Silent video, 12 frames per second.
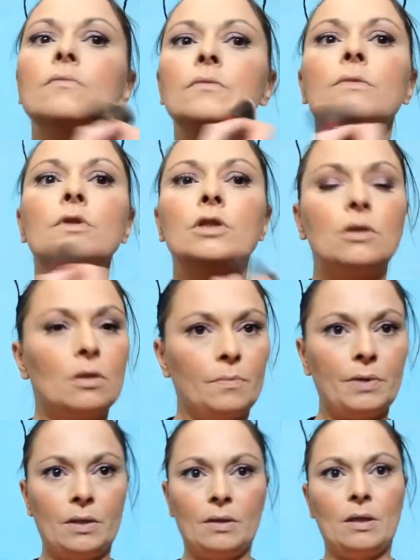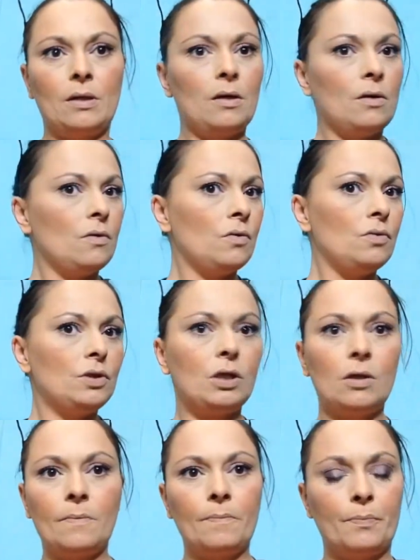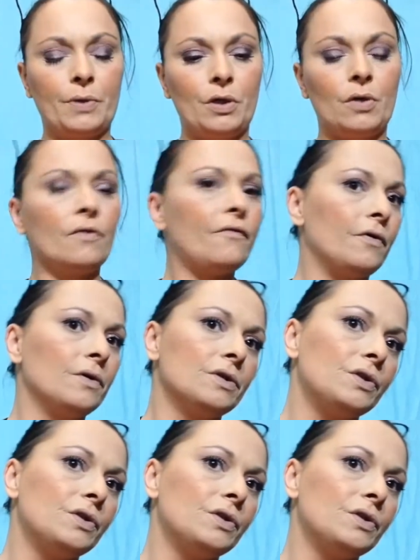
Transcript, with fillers: I'm just gonna blend that out. Beautiful.